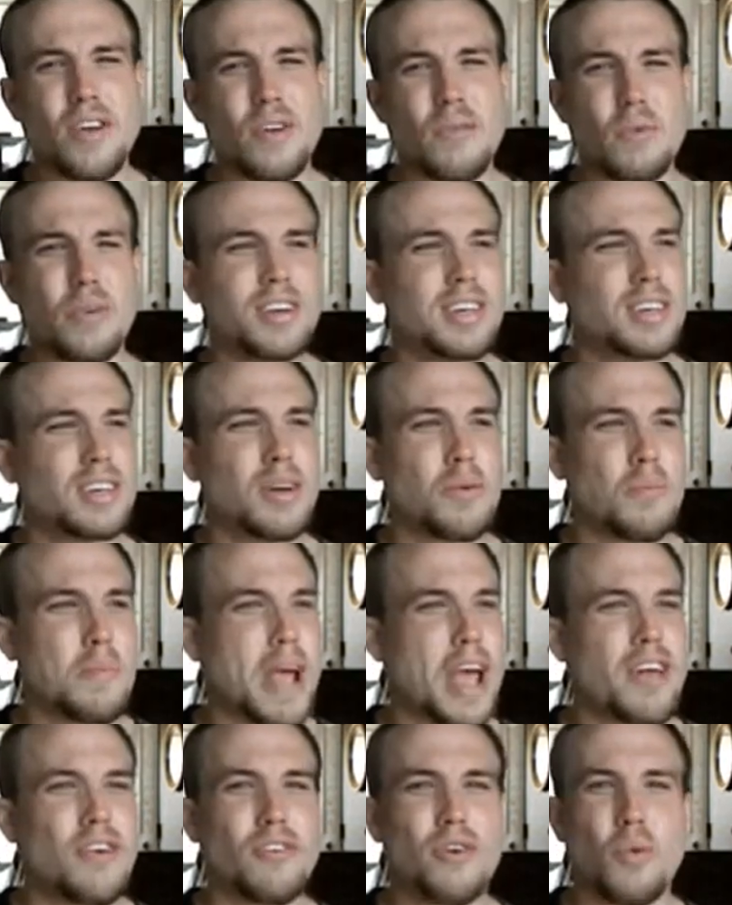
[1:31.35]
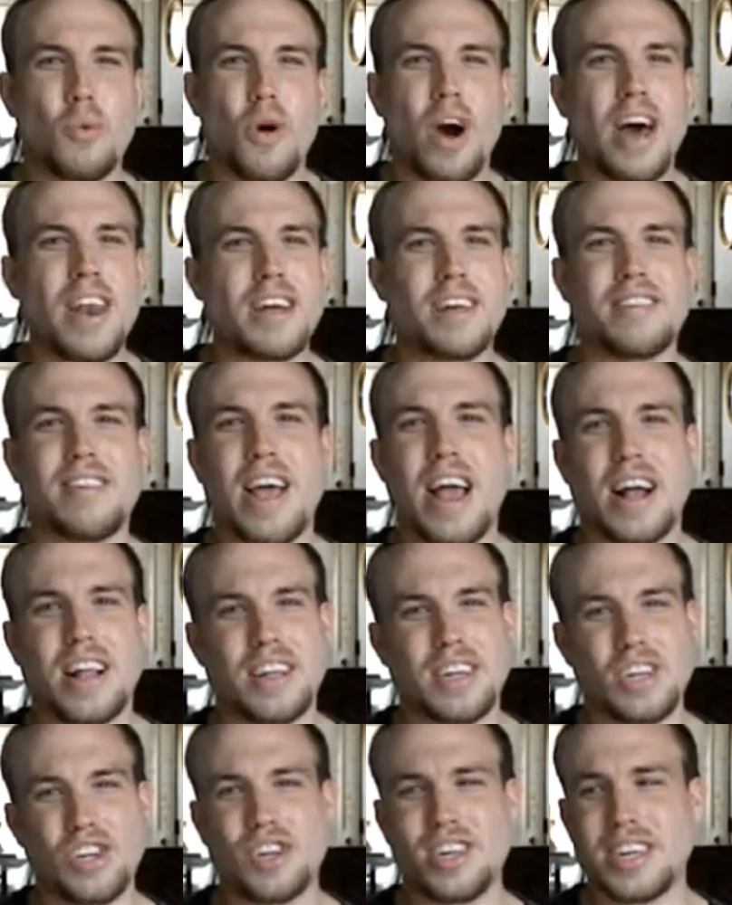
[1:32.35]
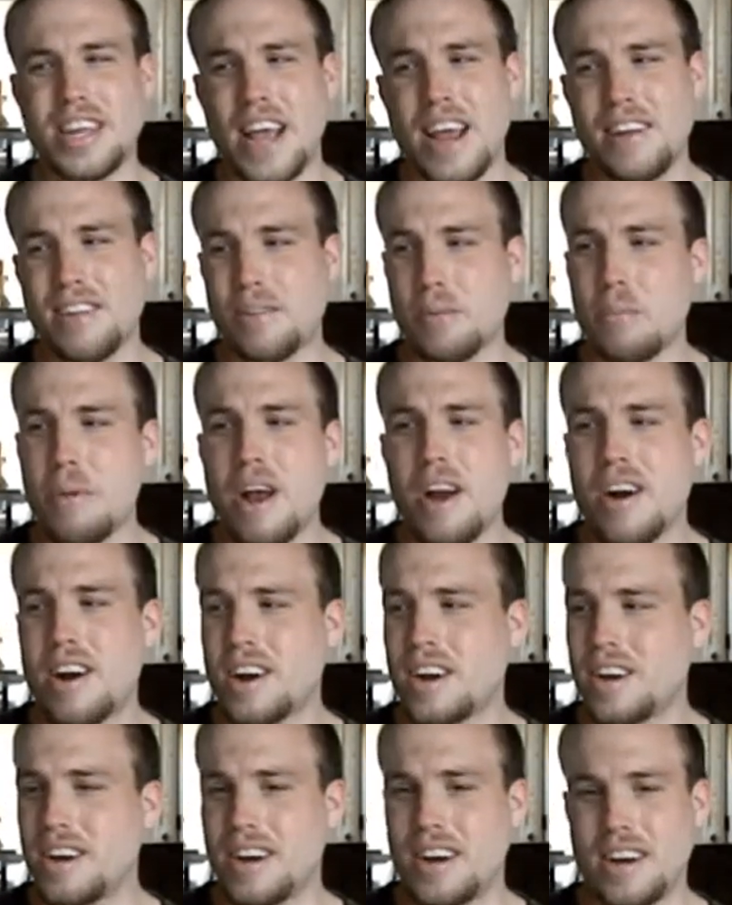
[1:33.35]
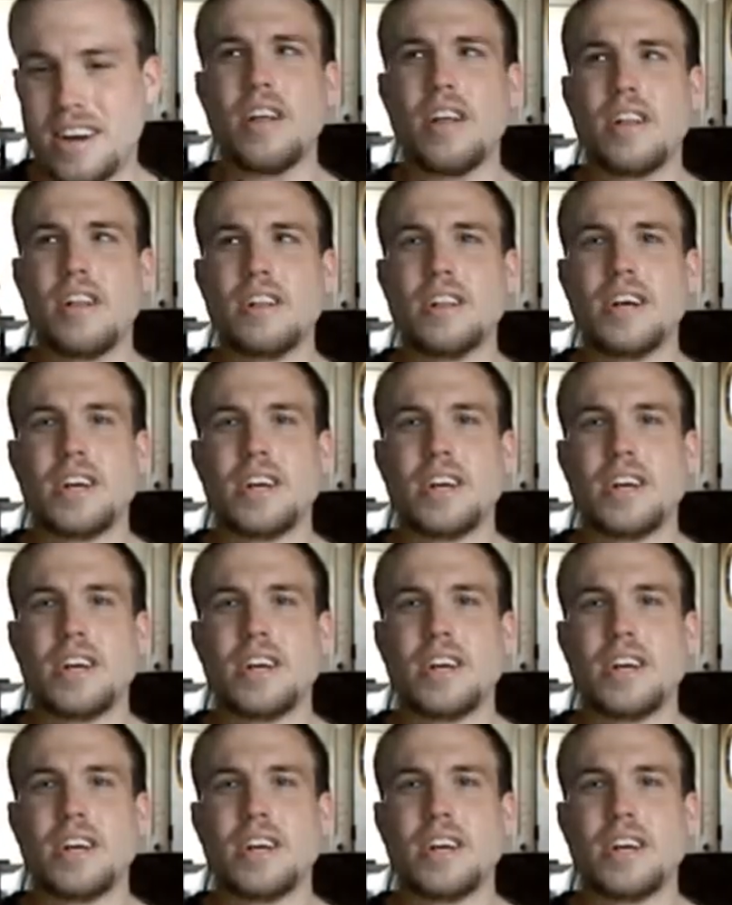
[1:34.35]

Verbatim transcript: You, what does the Mandarin want exactly? He just hates America.